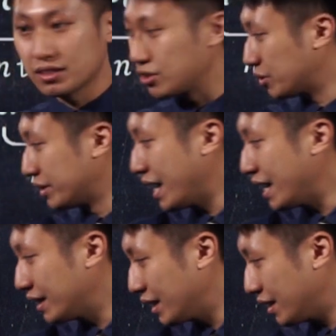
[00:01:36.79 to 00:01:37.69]
so
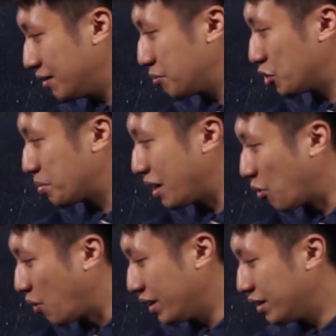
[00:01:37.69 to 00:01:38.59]
that thing to the
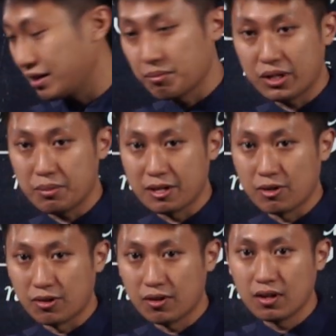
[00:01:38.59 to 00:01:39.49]
power 1, you put it below.